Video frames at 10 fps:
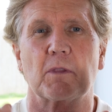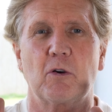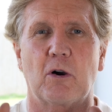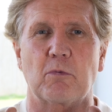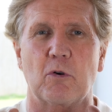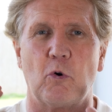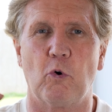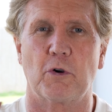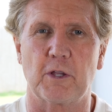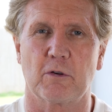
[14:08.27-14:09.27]
God will
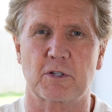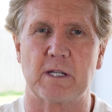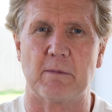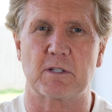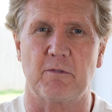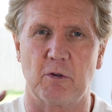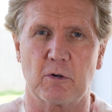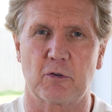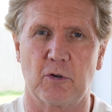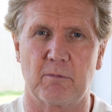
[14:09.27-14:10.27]
order your steps if you're
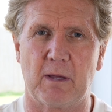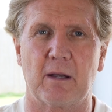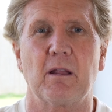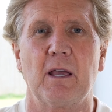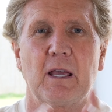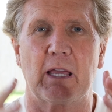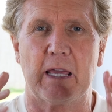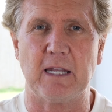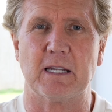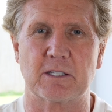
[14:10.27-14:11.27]
a good man.
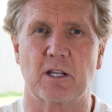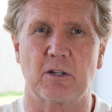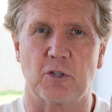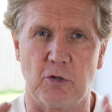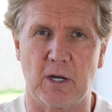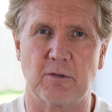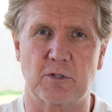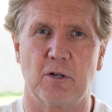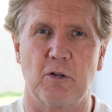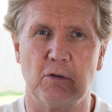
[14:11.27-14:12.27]
He does it. You don't do
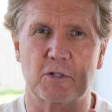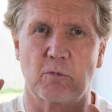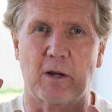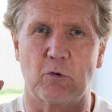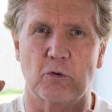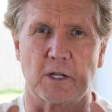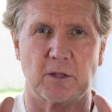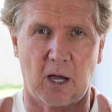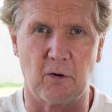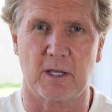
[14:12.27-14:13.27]
it. Who's the one ordering?
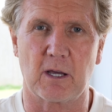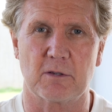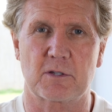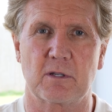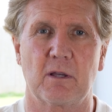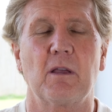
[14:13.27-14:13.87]
The Holy Ghost.